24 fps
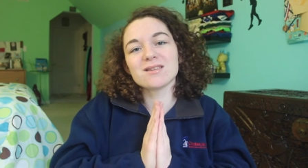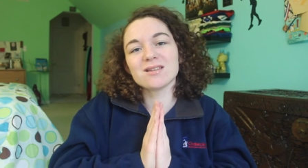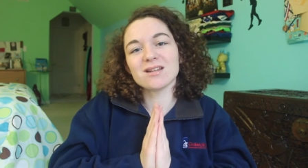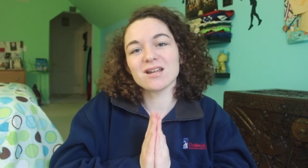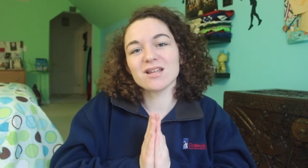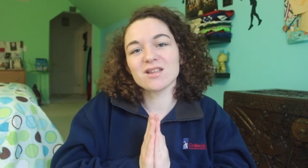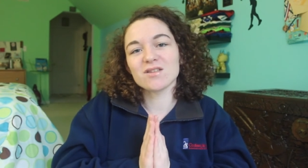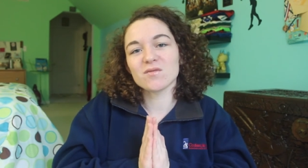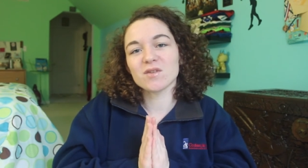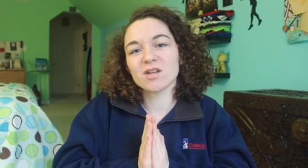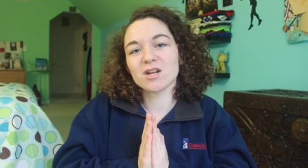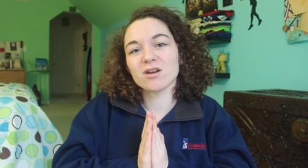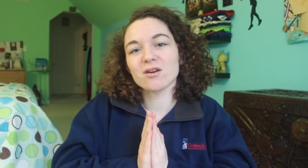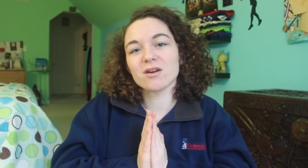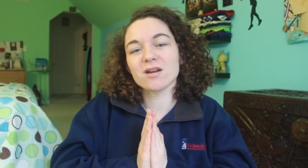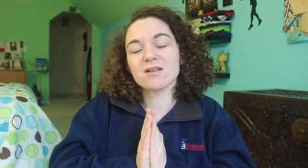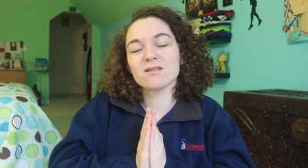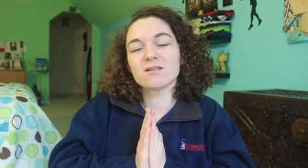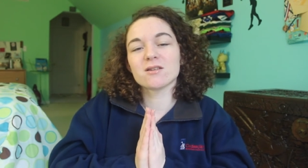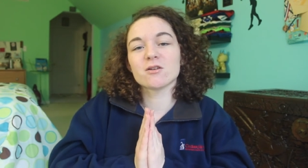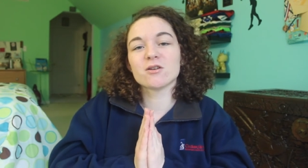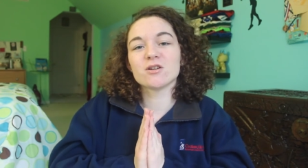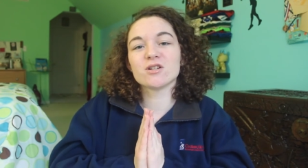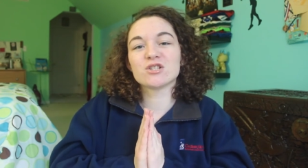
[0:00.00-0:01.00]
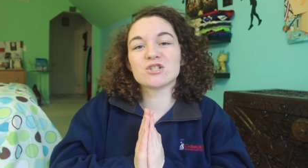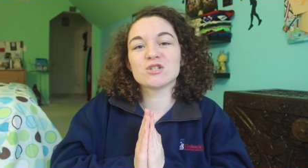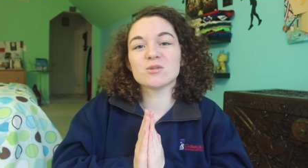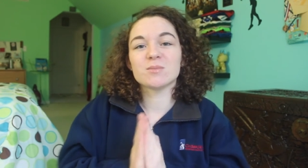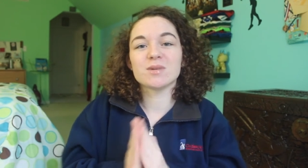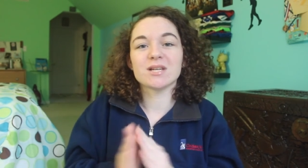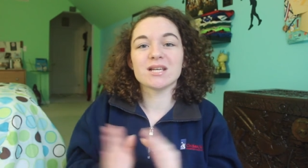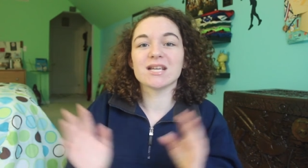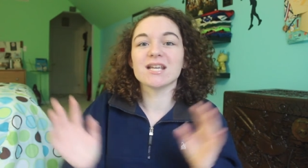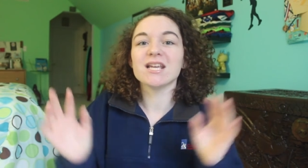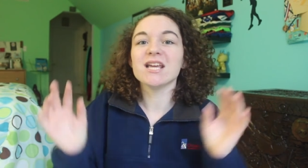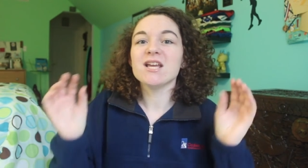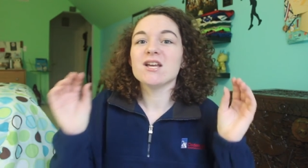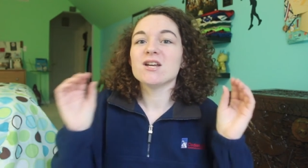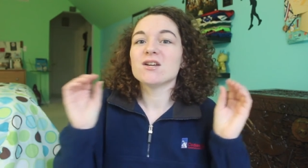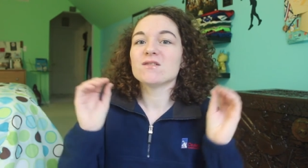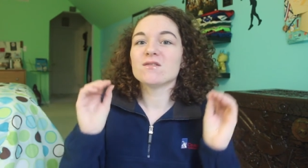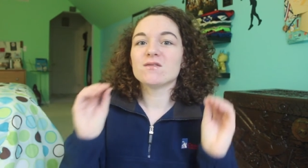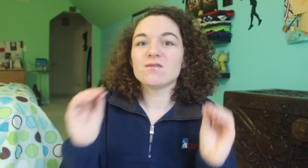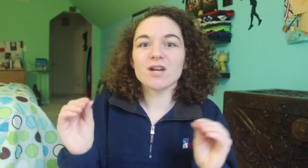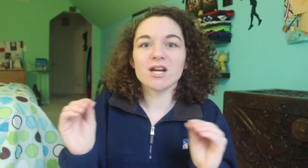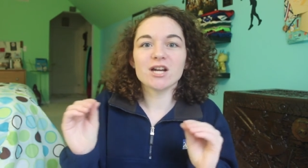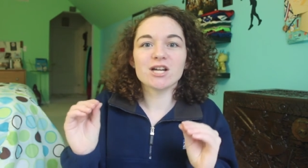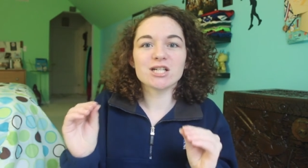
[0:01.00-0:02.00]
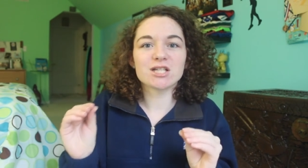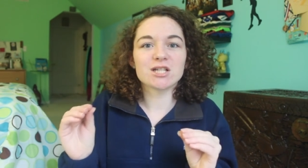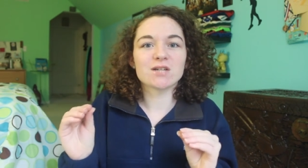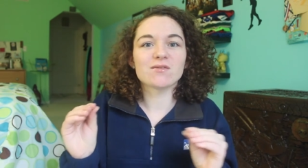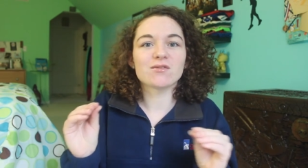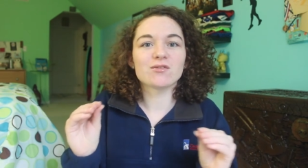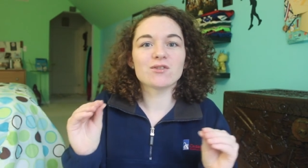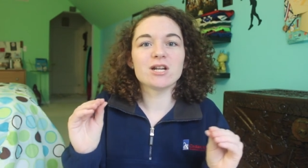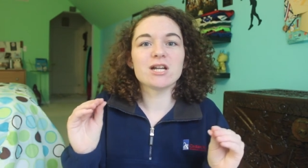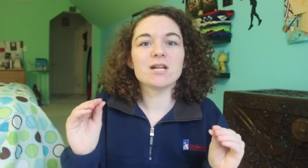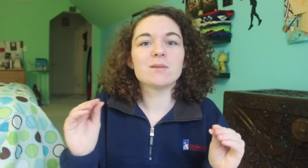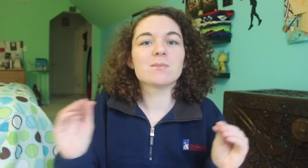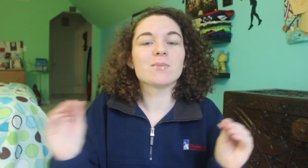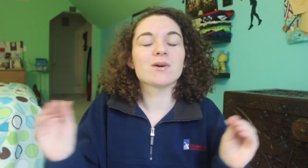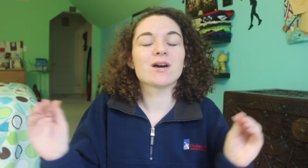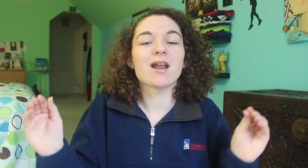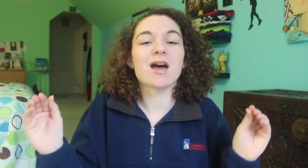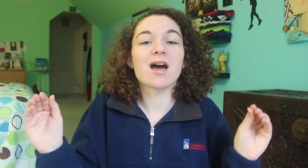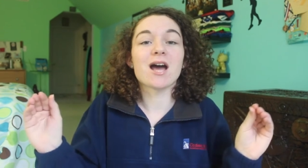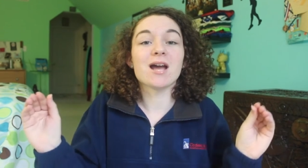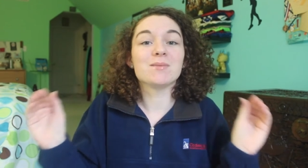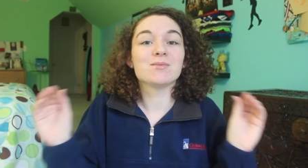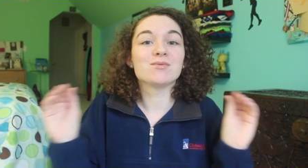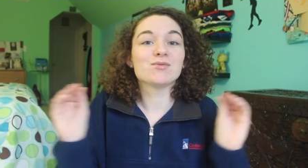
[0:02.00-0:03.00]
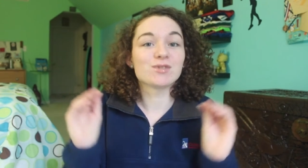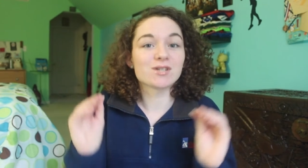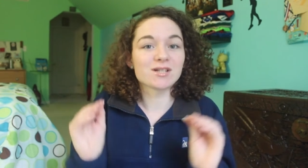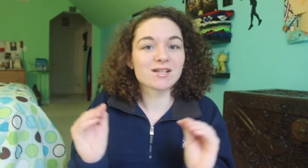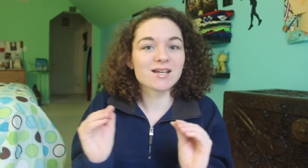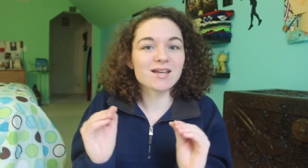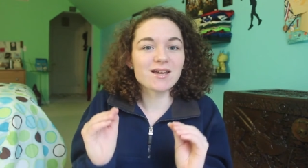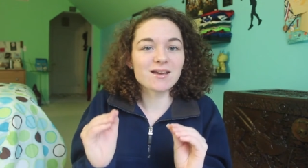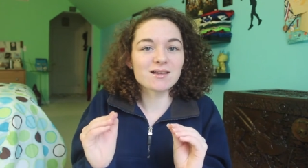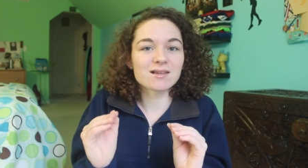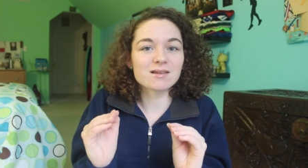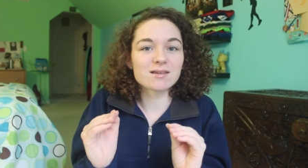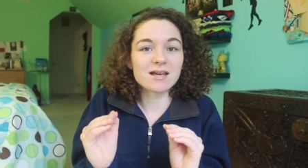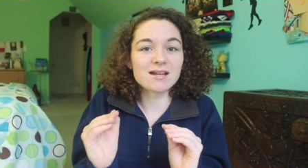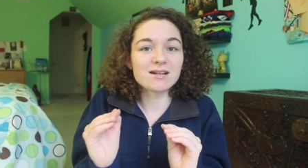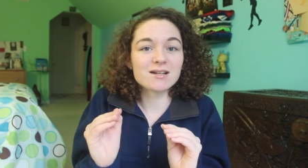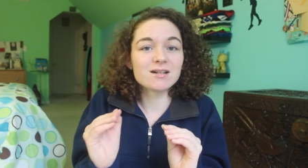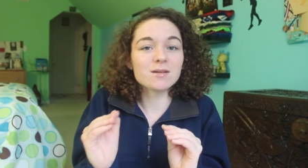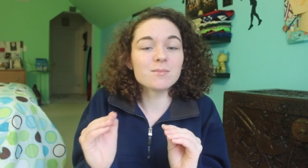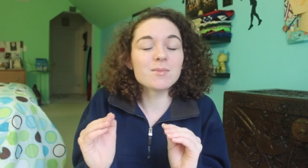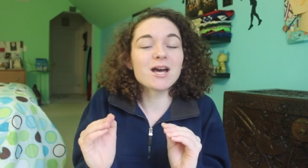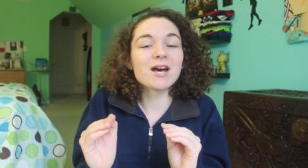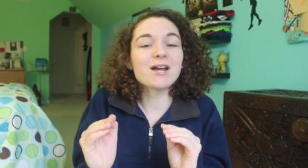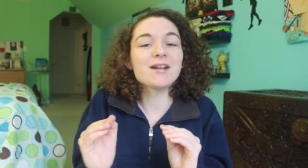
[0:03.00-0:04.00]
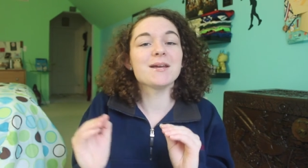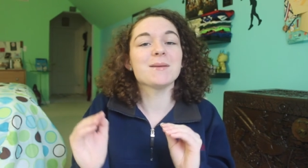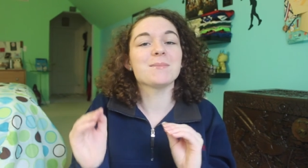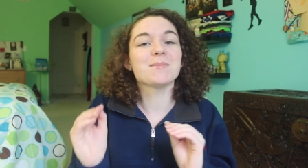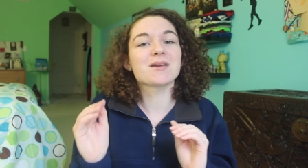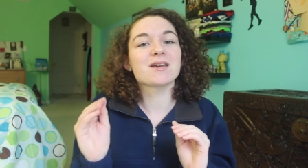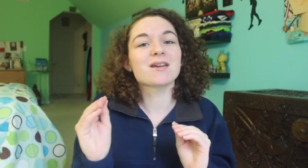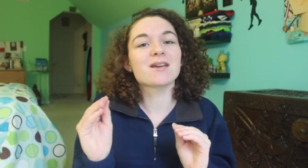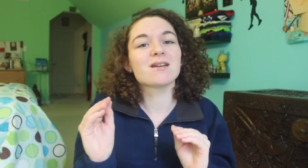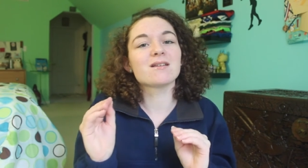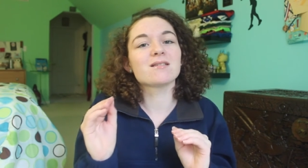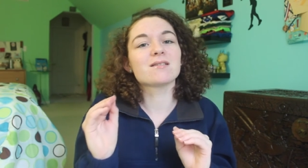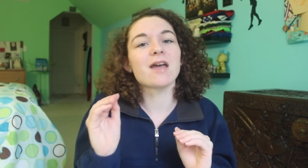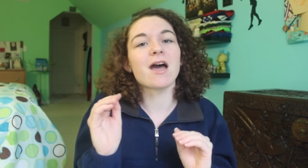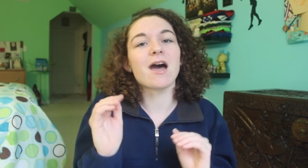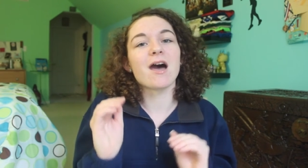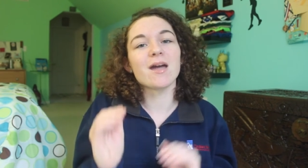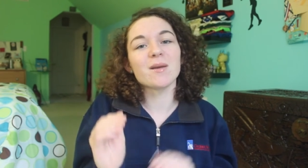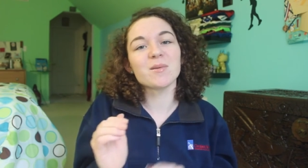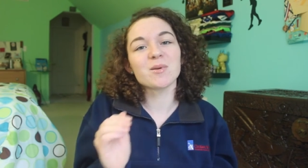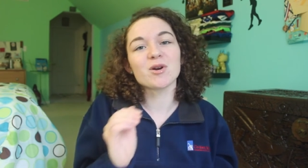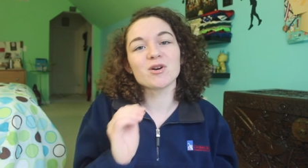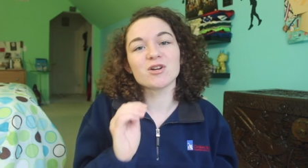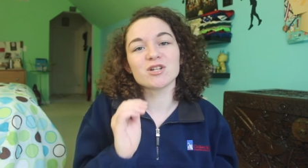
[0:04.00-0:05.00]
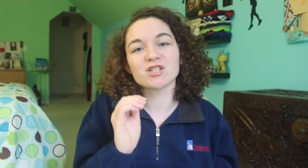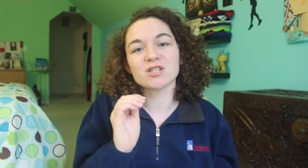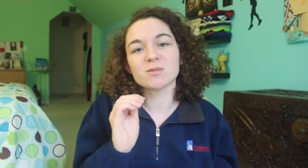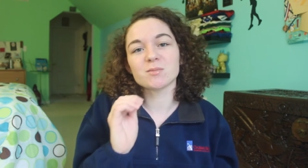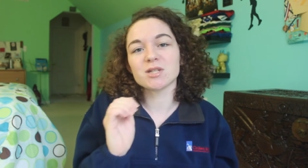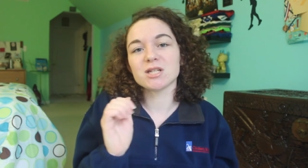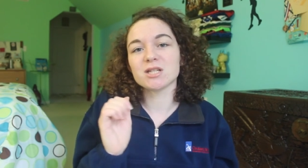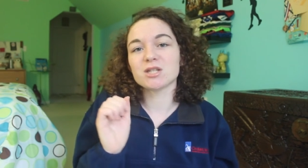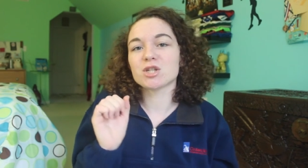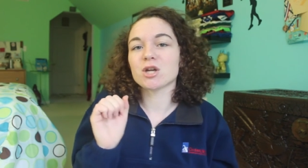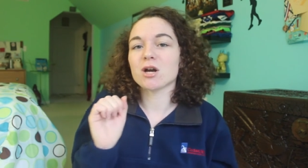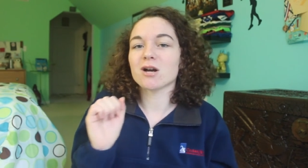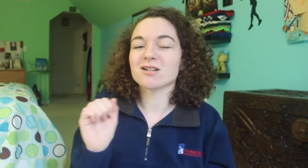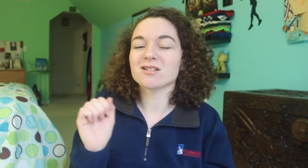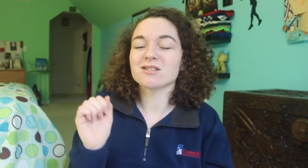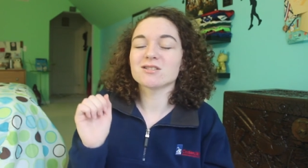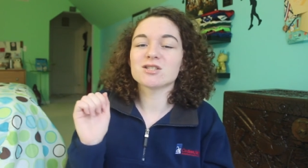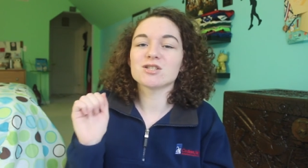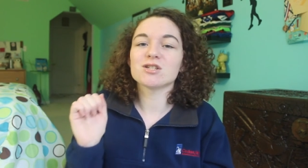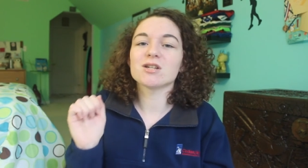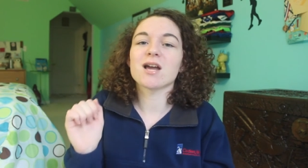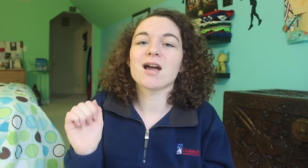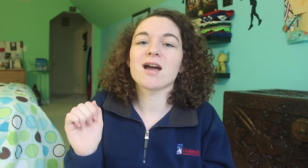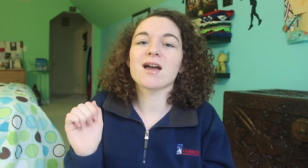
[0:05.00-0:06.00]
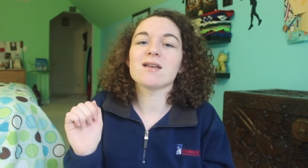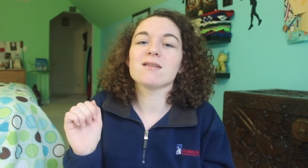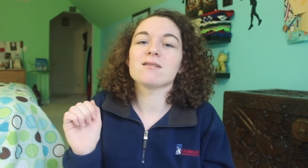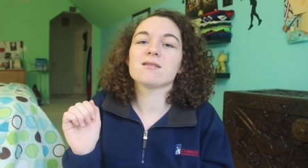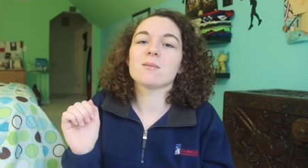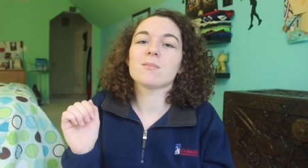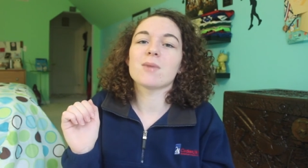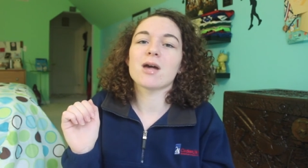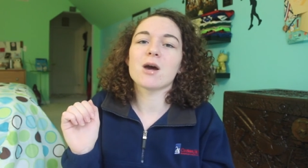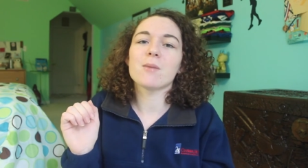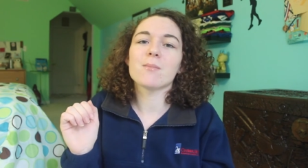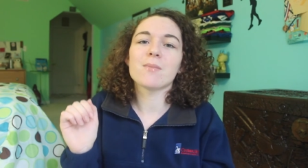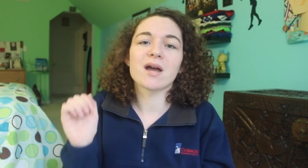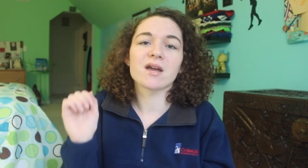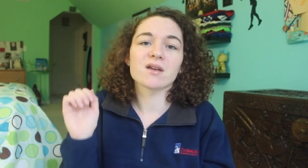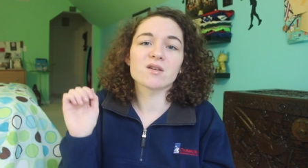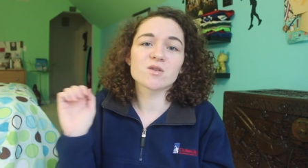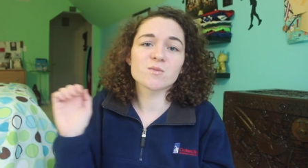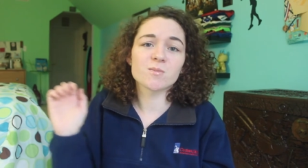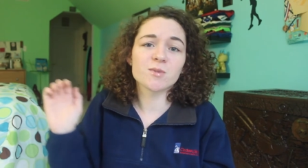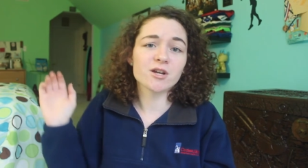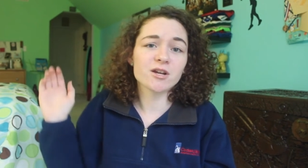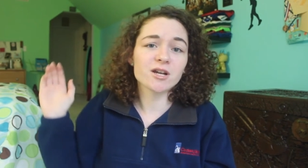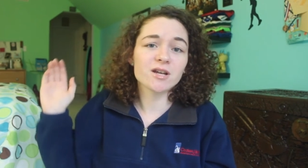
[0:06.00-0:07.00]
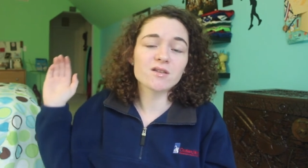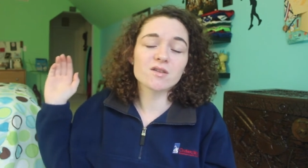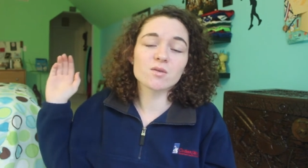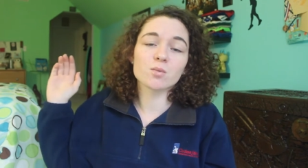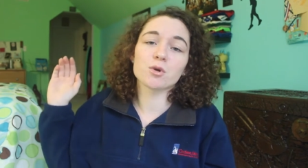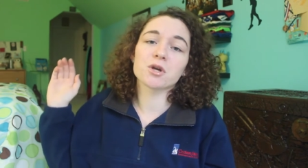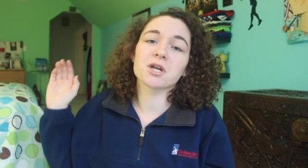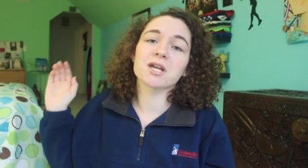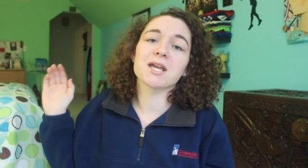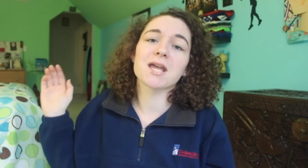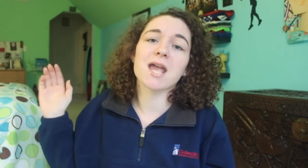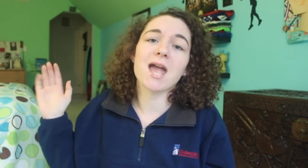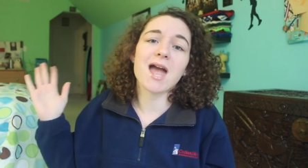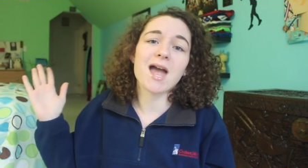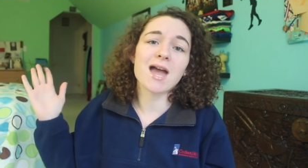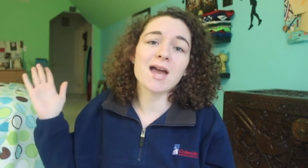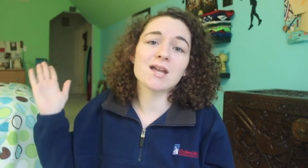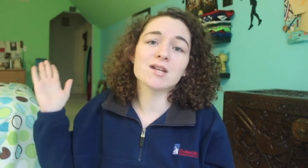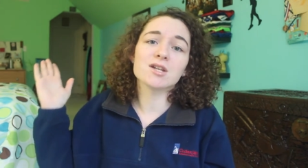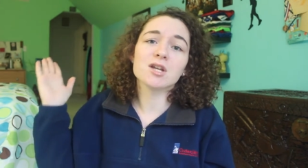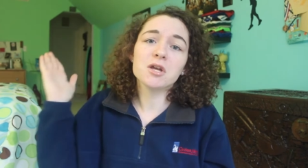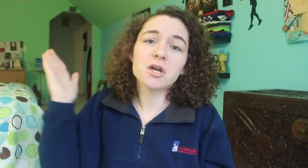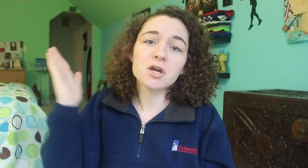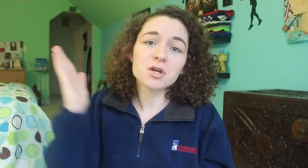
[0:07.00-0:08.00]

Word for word: Today's video is going to be very different but I'm really excited about it because I'm going to be talking to you guys about my experience working at